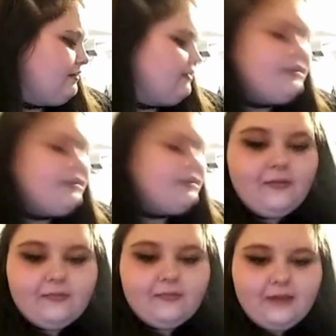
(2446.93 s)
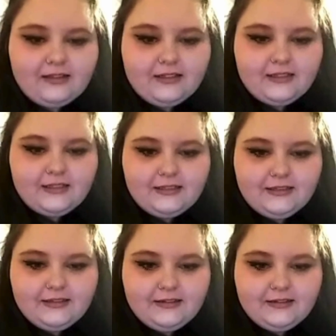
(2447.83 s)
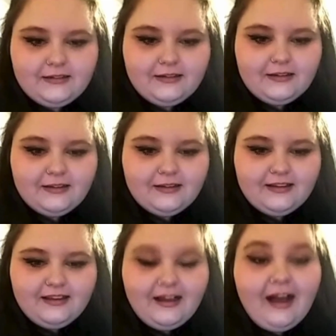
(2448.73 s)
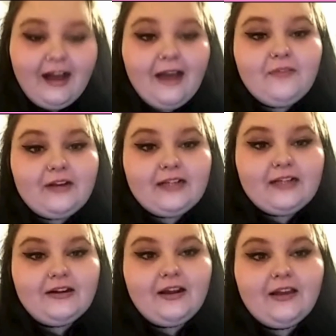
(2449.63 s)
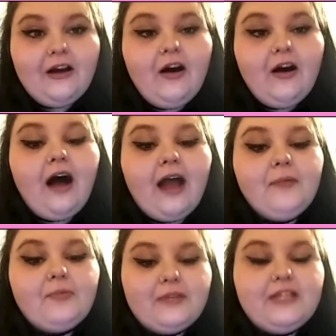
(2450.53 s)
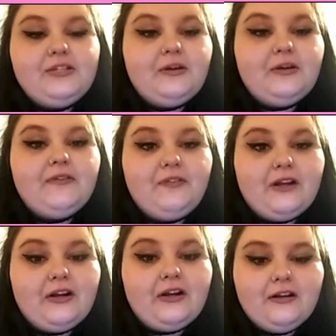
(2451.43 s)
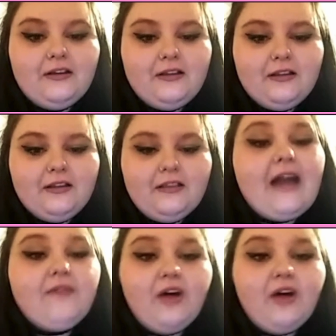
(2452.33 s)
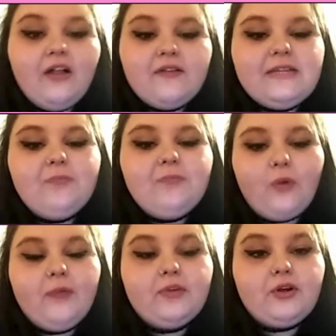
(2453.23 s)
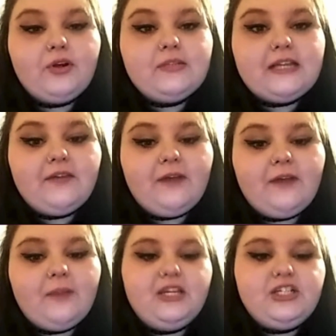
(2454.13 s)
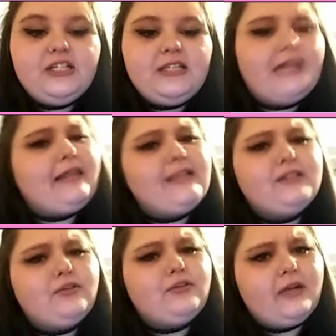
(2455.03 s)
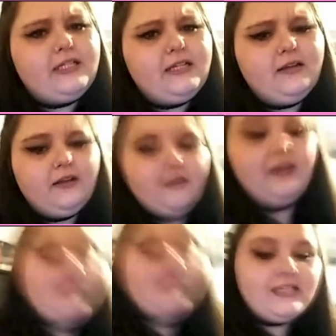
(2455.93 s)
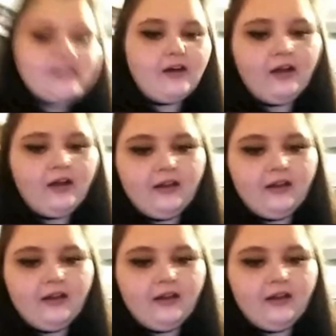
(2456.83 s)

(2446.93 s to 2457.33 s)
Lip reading: Yeah, we got this. I am very sorry, y'all. I really do have a fear. Like, have y'all ever seen Maury when the girl was, like, afraid of peaches? Like, that's a little crazy. This is not.